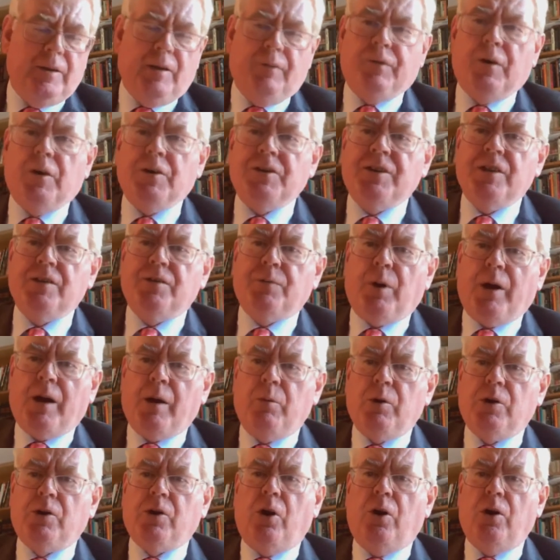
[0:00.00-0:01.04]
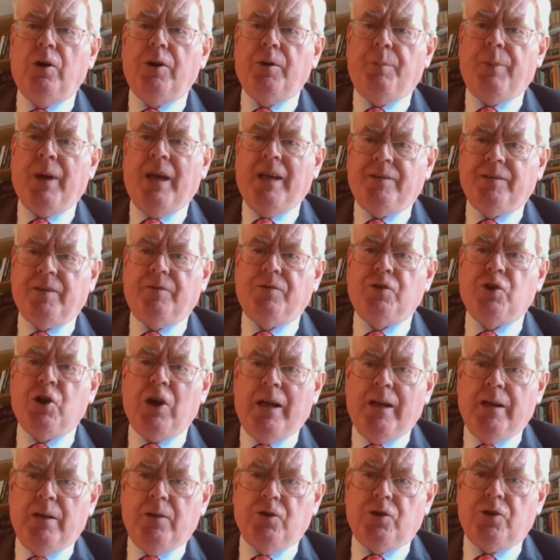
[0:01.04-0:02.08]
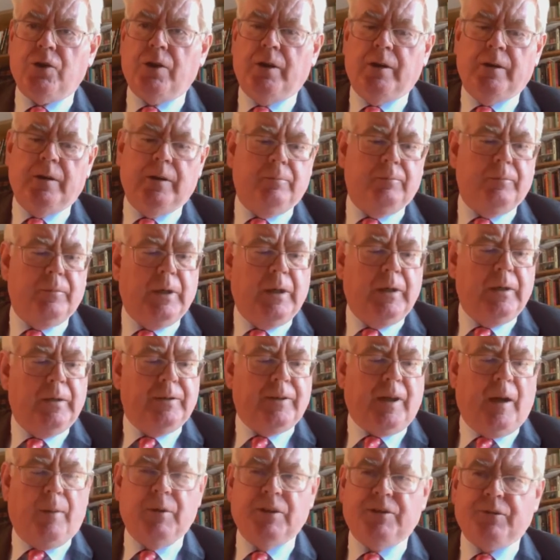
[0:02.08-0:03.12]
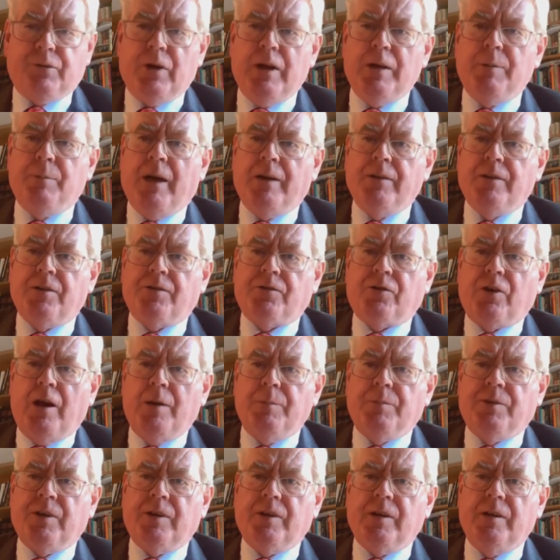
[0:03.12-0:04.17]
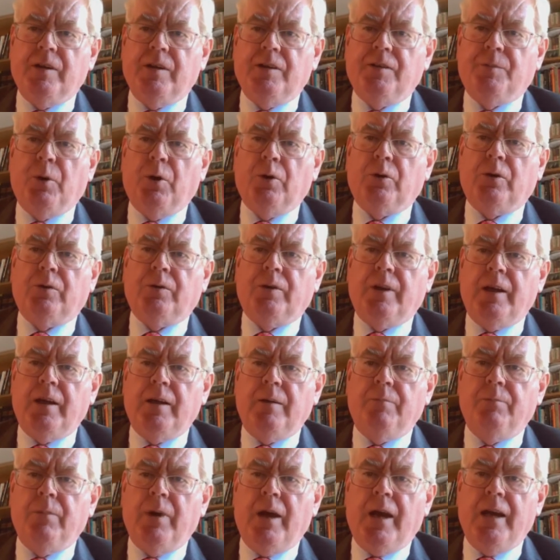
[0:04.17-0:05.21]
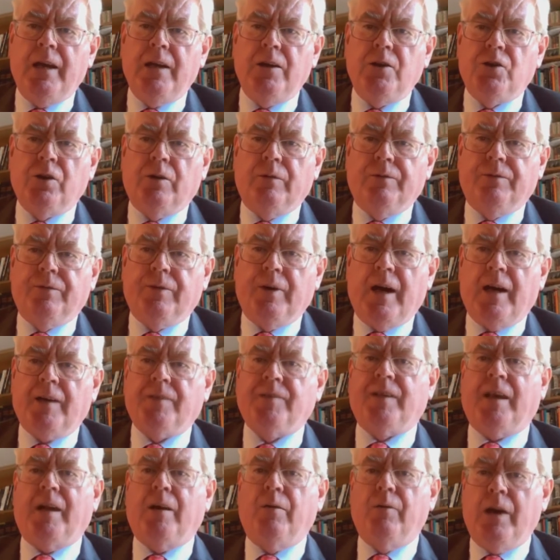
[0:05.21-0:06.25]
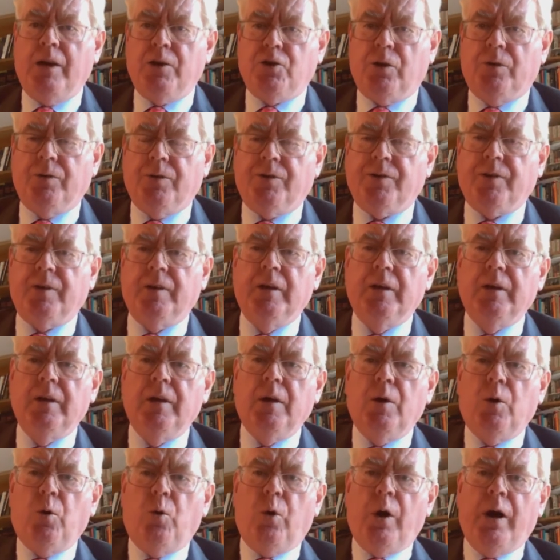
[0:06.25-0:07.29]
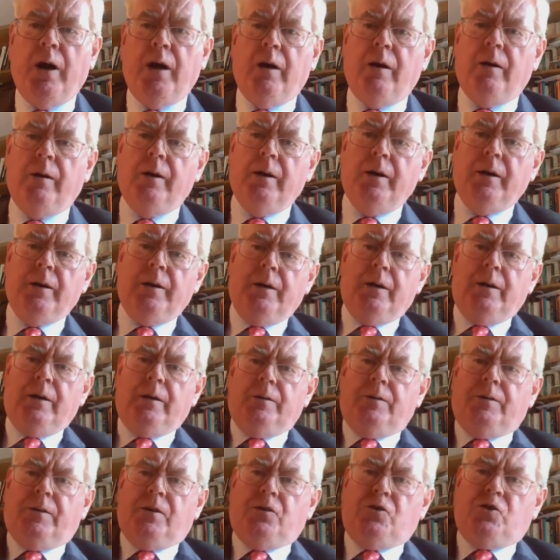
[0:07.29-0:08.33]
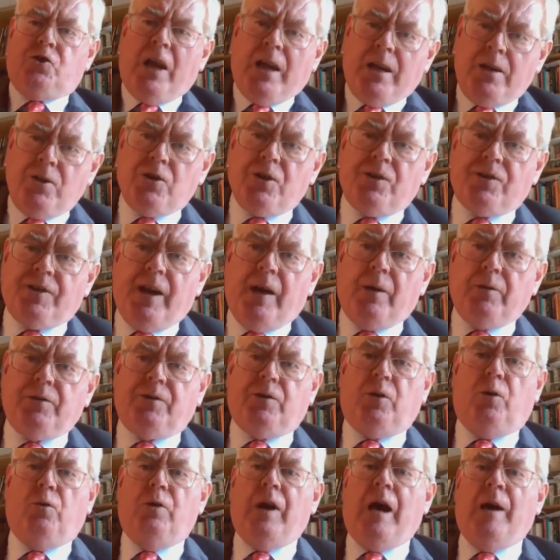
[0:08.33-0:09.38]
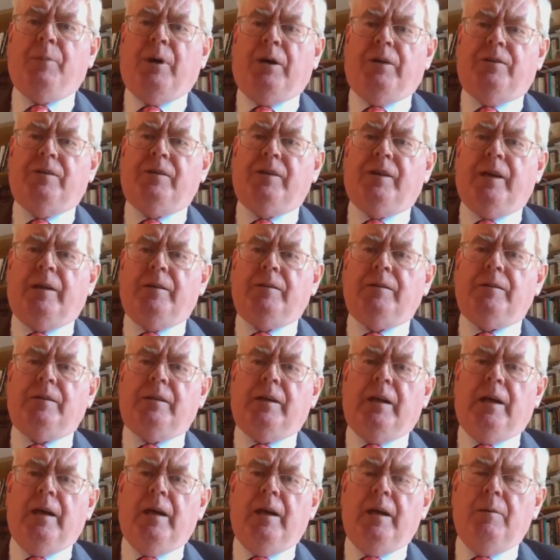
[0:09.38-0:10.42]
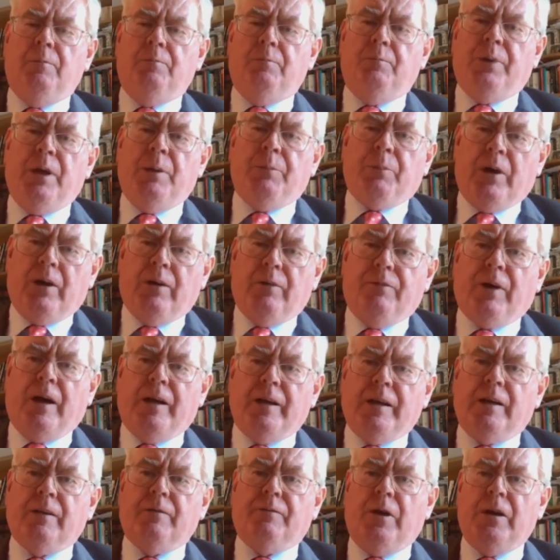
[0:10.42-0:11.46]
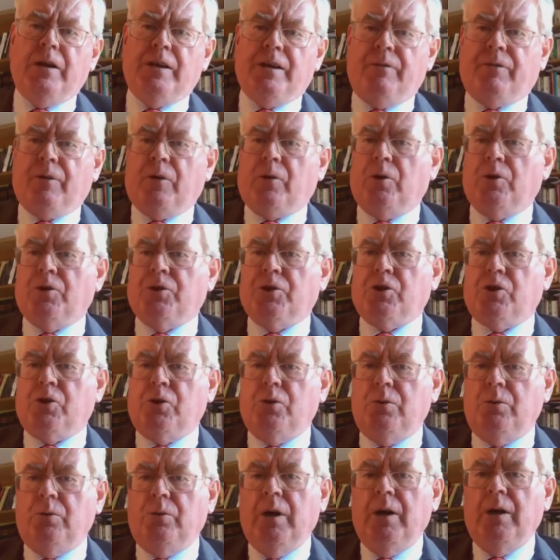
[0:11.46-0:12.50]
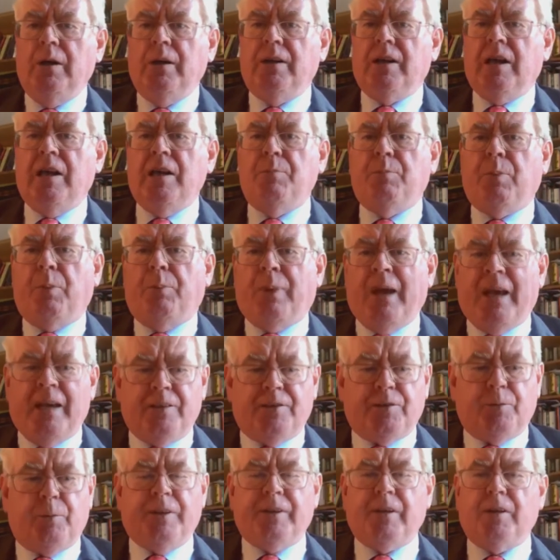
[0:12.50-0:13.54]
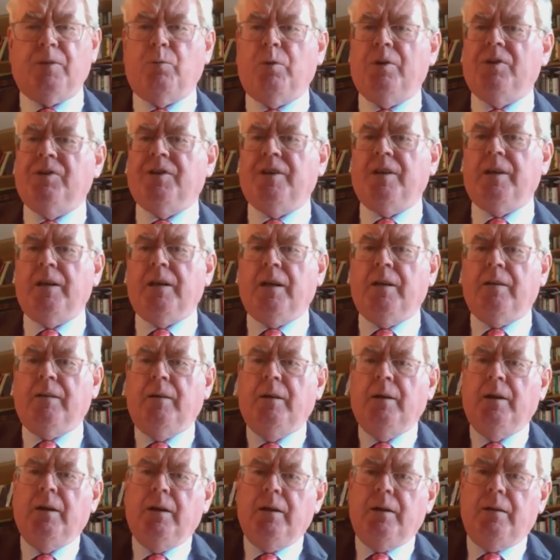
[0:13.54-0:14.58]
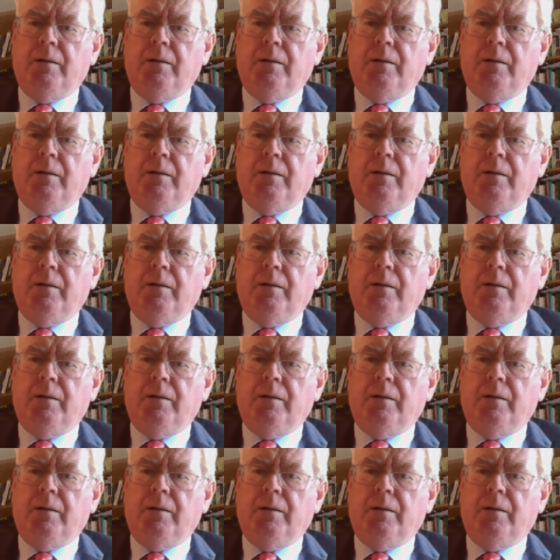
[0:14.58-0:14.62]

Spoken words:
The first is what I would call the pace of change. Thomas Friedman describes it in his book, The Age of Accelerations, where the change is now so rapid that people are finding it very difficult to keep pace with it. We're seeing in